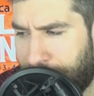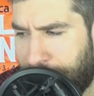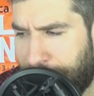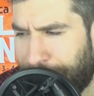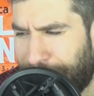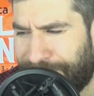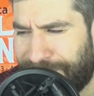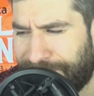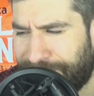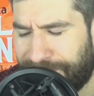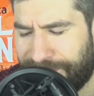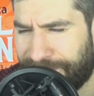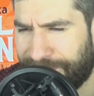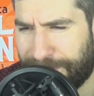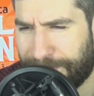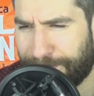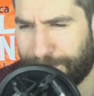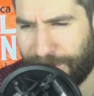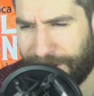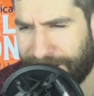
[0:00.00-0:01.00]
But this isn't a
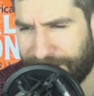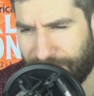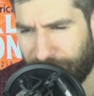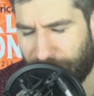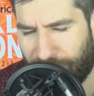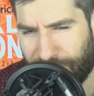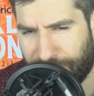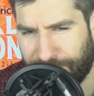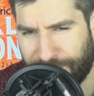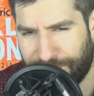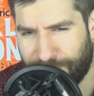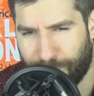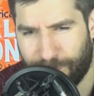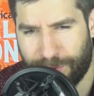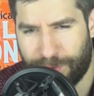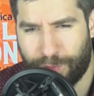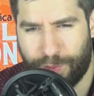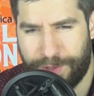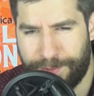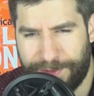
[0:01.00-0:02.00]
black caucus or
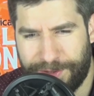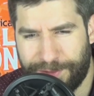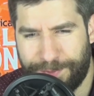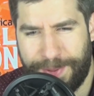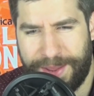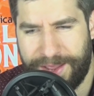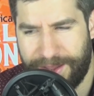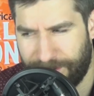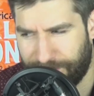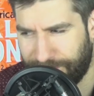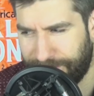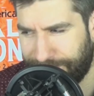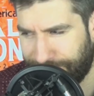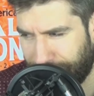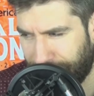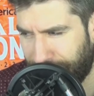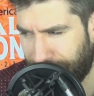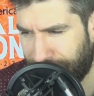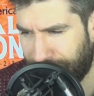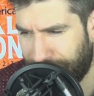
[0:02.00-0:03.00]
a women's panel, is
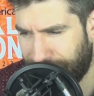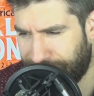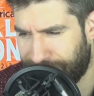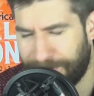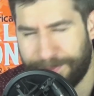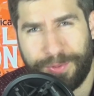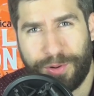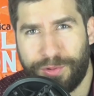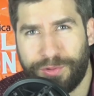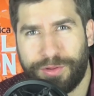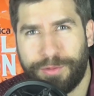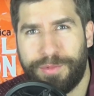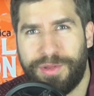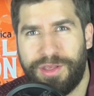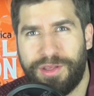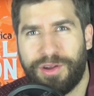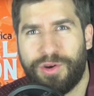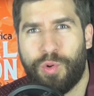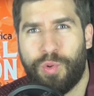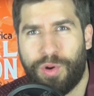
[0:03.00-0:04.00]
it? It's supposed to be
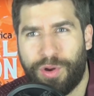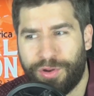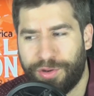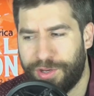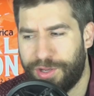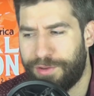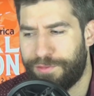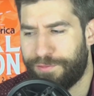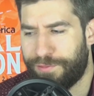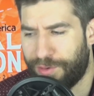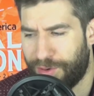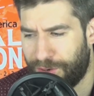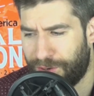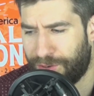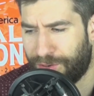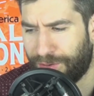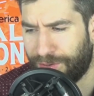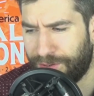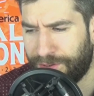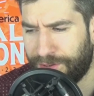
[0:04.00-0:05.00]
equality for
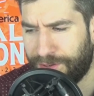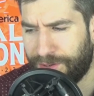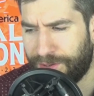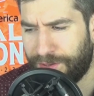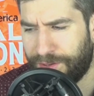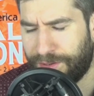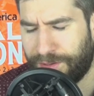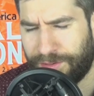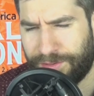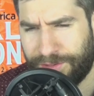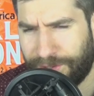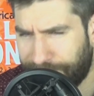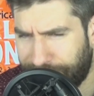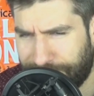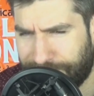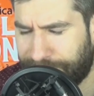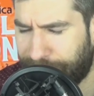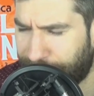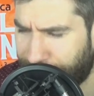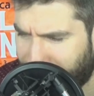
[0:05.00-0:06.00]
all. Doesn't
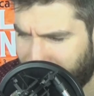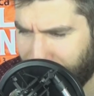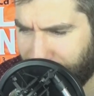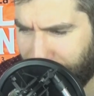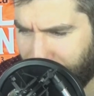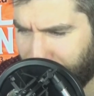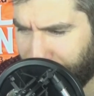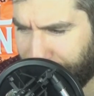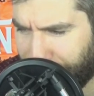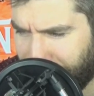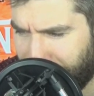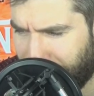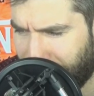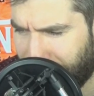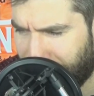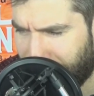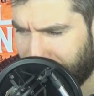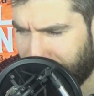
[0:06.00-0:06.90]
sound very equal to me.